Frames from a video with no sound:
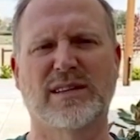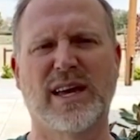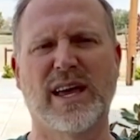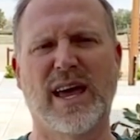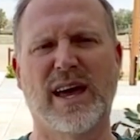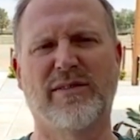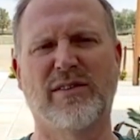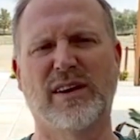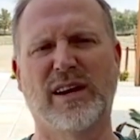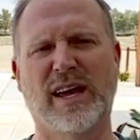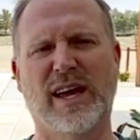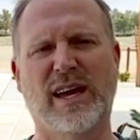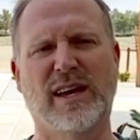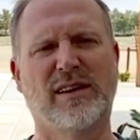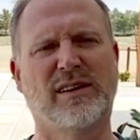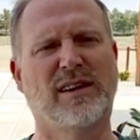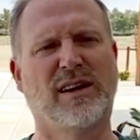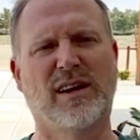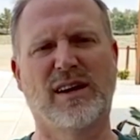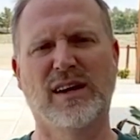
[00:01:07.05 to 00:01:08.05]
They haven't
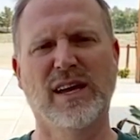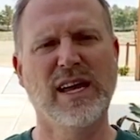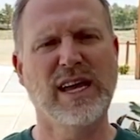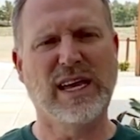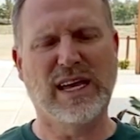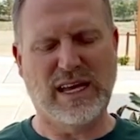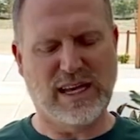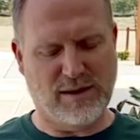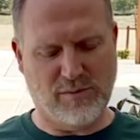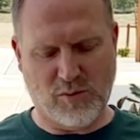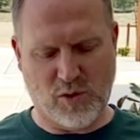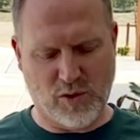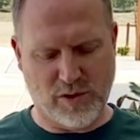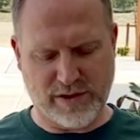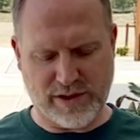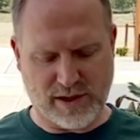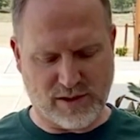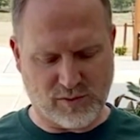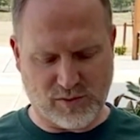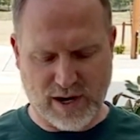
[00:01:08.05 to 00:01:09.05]
had
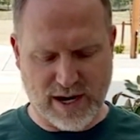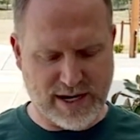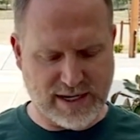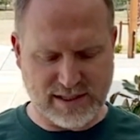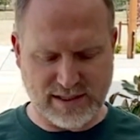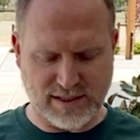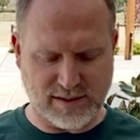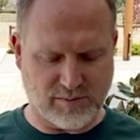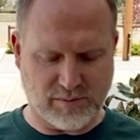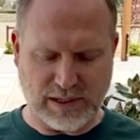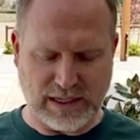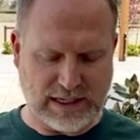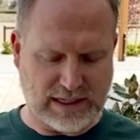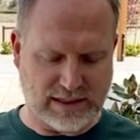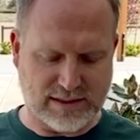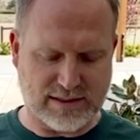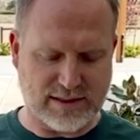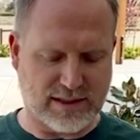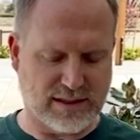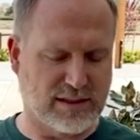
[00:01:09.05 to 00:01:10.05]
more than rice and
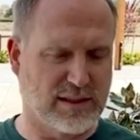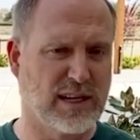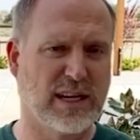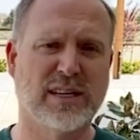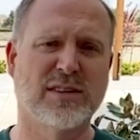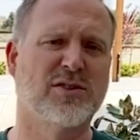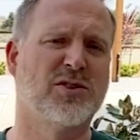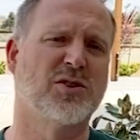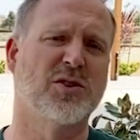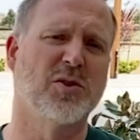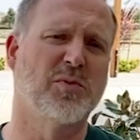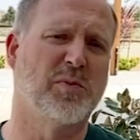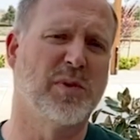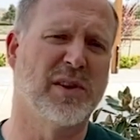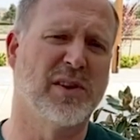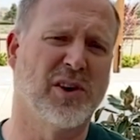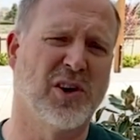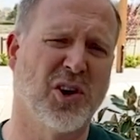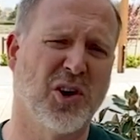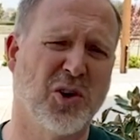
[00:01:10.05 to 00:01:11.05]
beans and soup
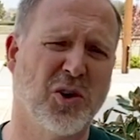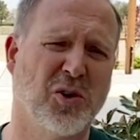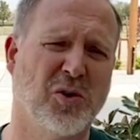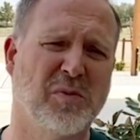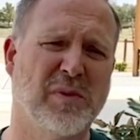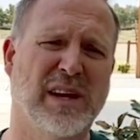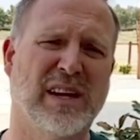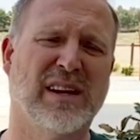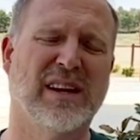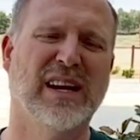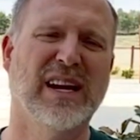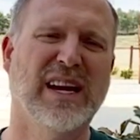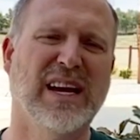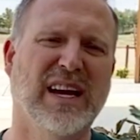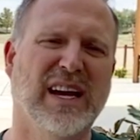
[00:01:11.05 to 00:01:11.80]
in their home,